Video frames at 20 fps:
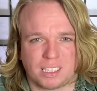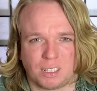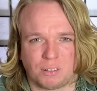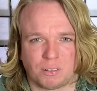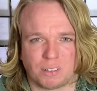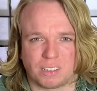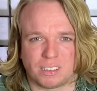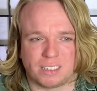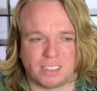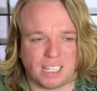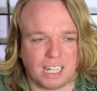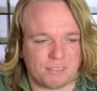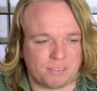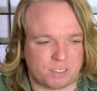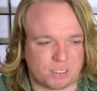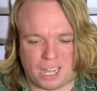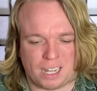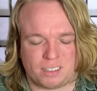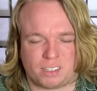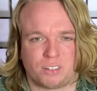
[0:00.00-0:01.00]
They were
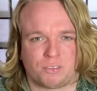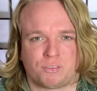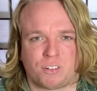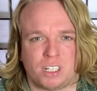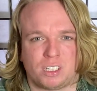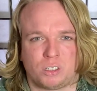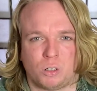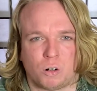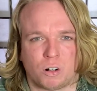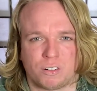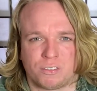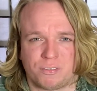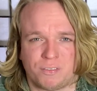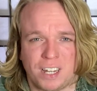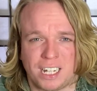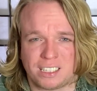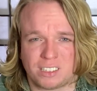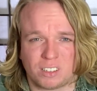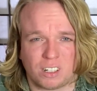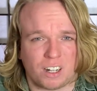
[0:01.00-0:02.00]
left at the front door of
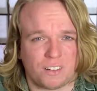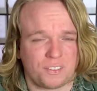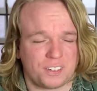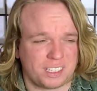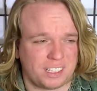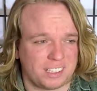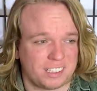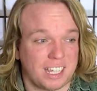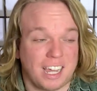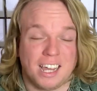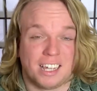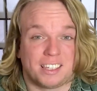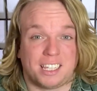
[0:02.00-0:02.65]
vets' offices.